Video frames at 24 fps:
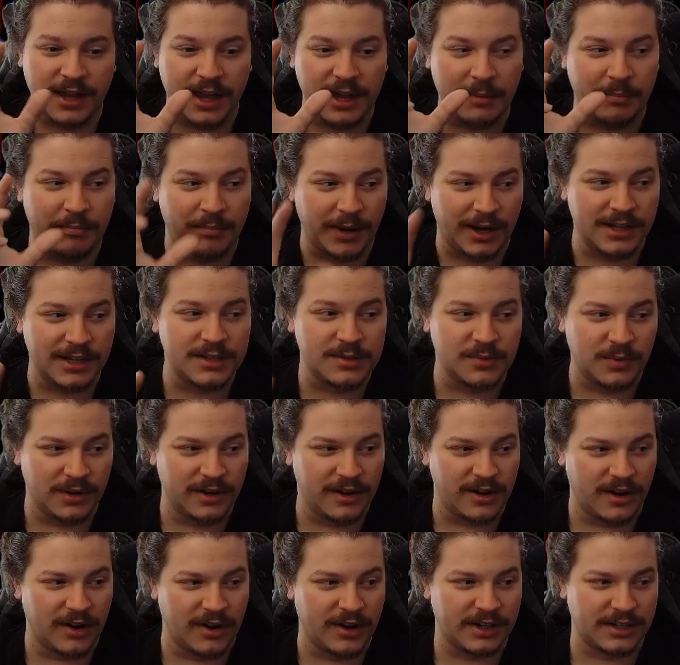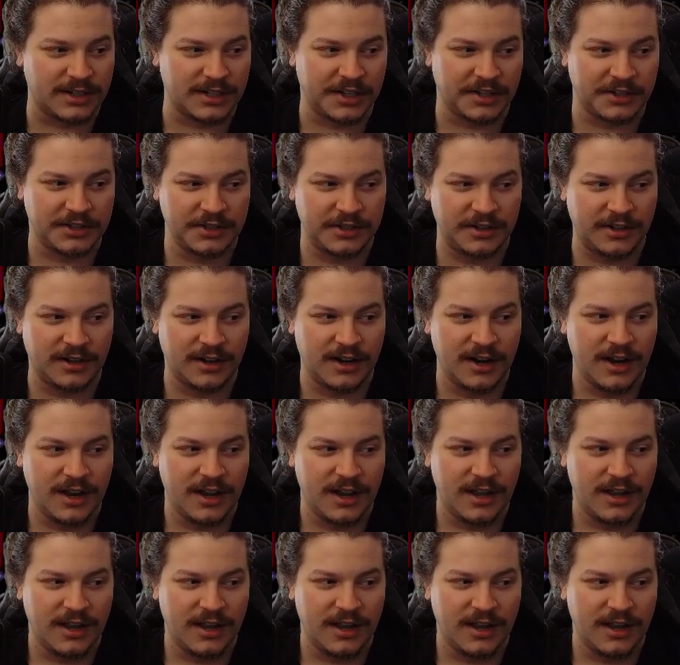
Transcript: like buzzword architecture.